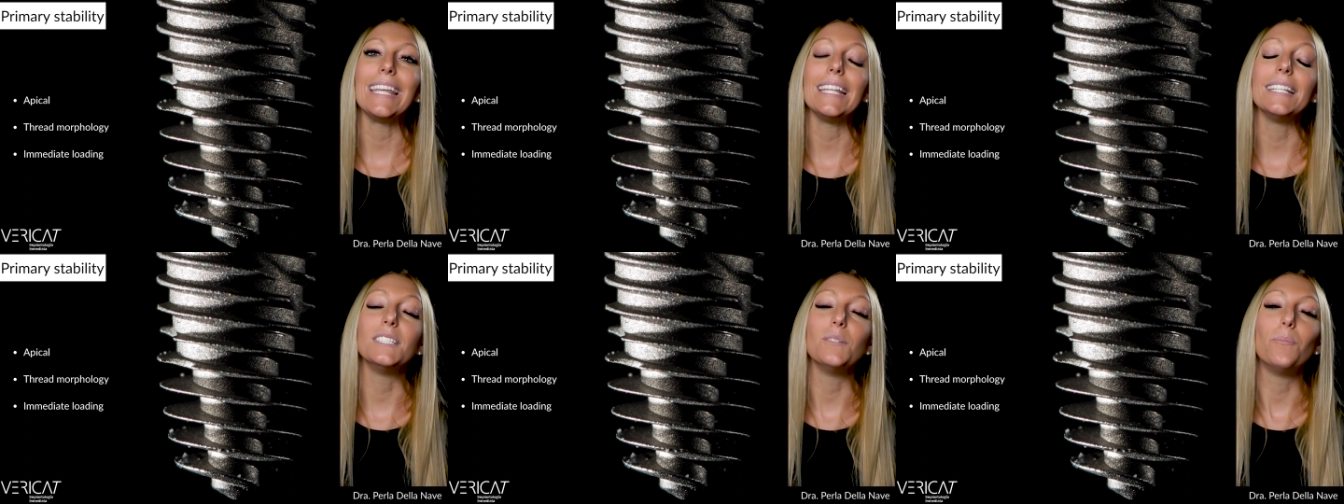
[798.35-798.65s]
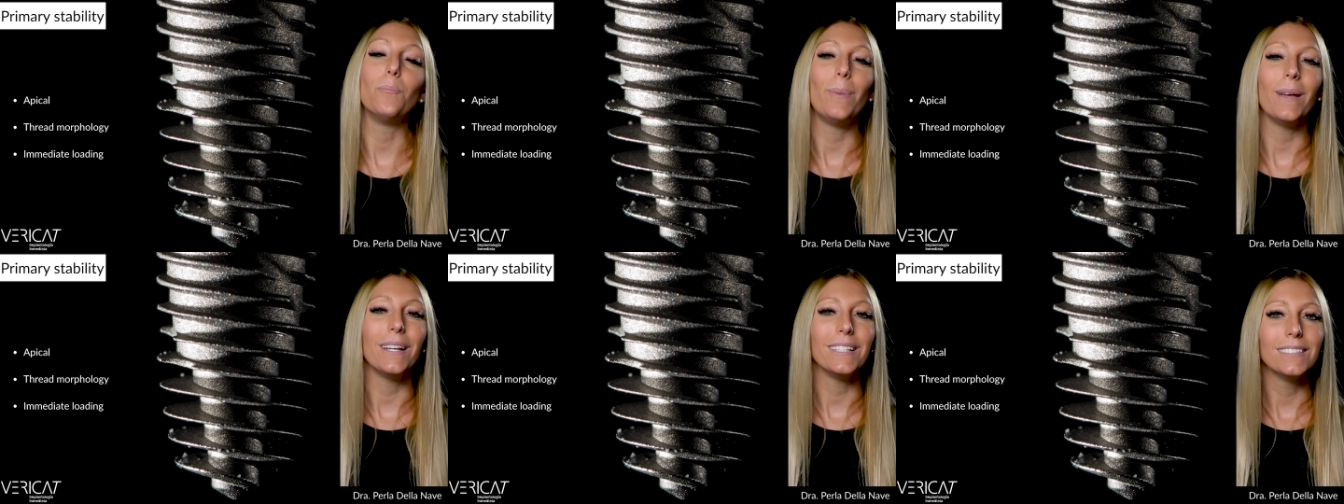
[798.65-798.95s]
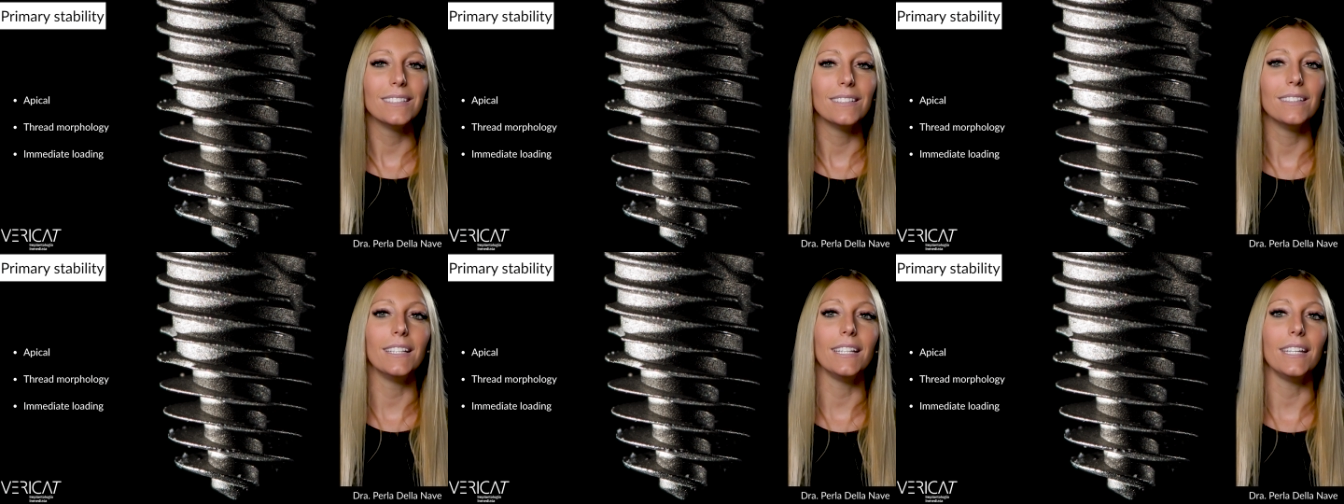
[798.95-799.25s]

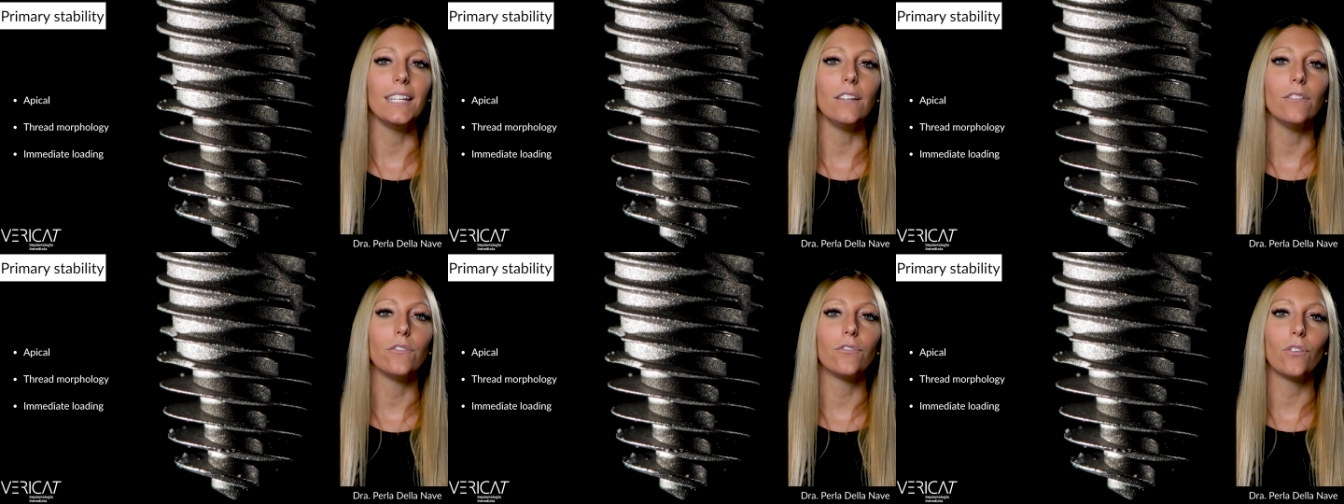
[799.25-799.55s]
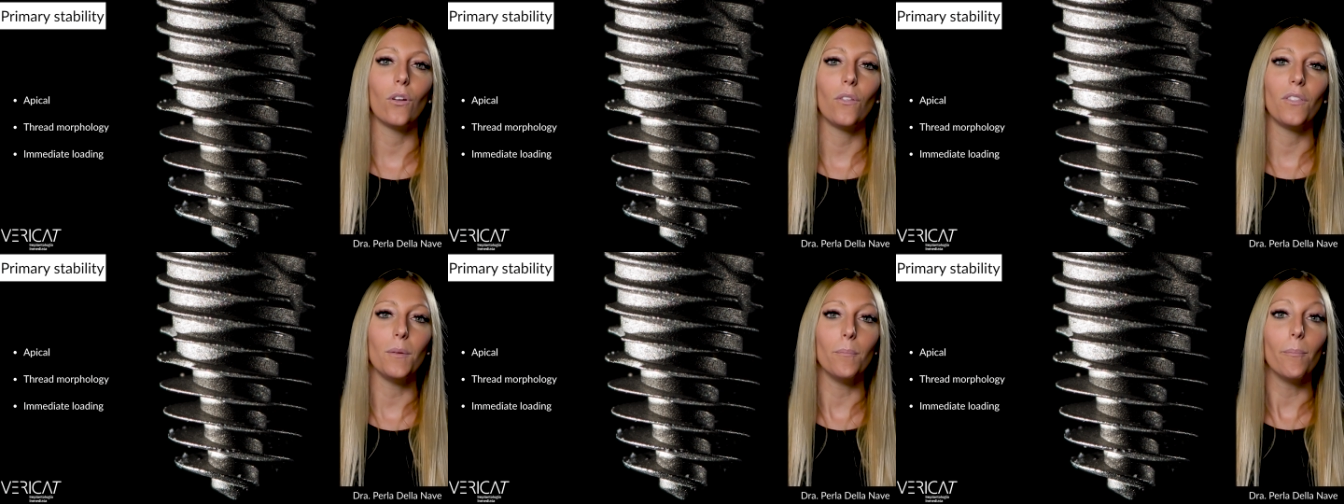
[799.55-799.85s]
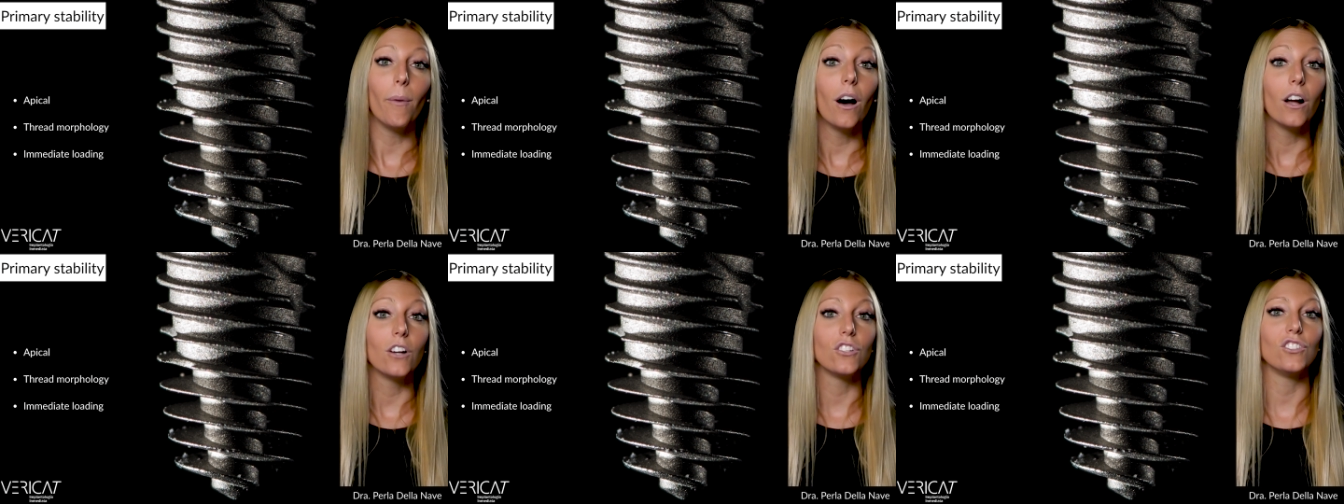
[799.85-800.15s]
independently from the
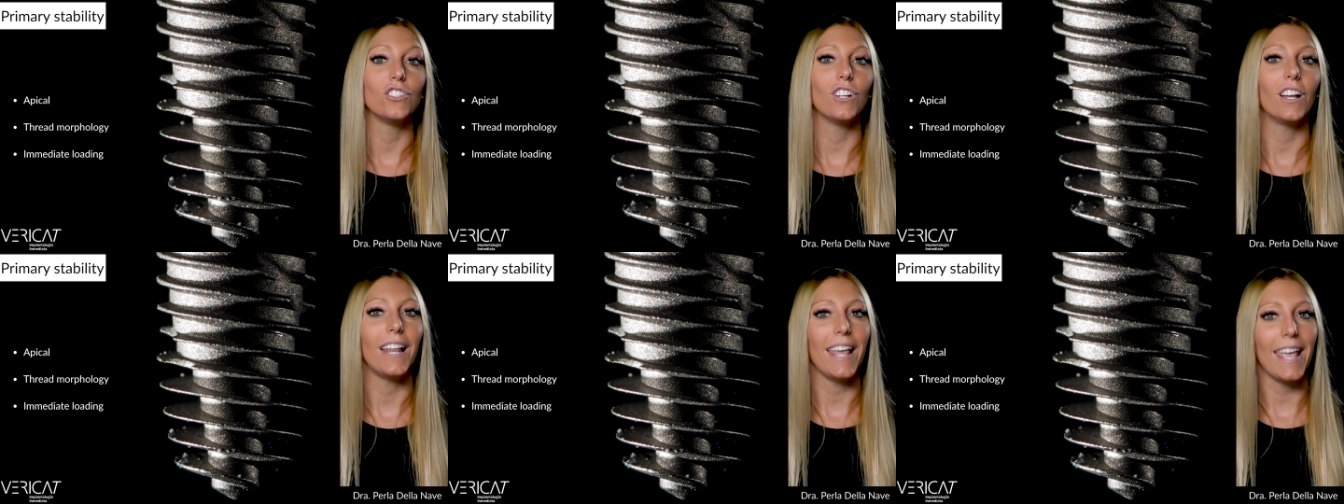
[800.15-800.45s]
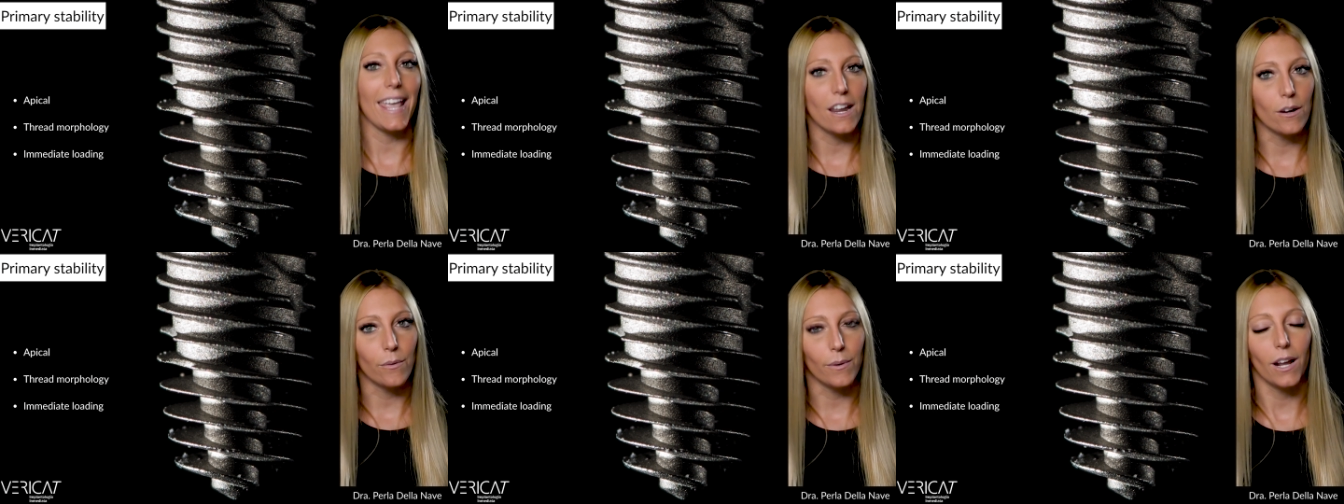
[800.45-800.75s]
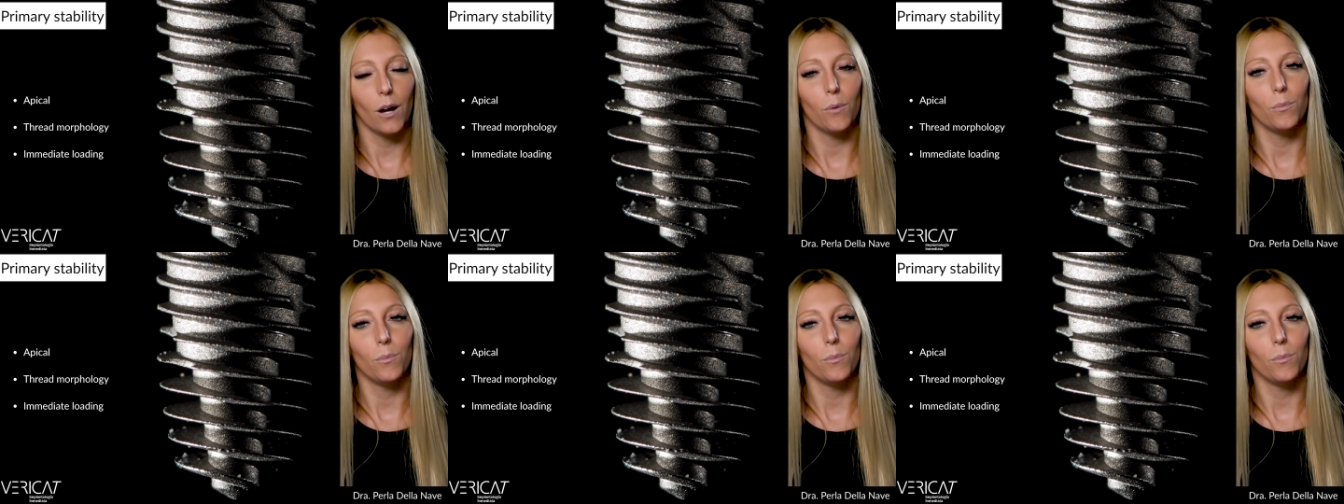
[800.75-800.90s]
marginal area,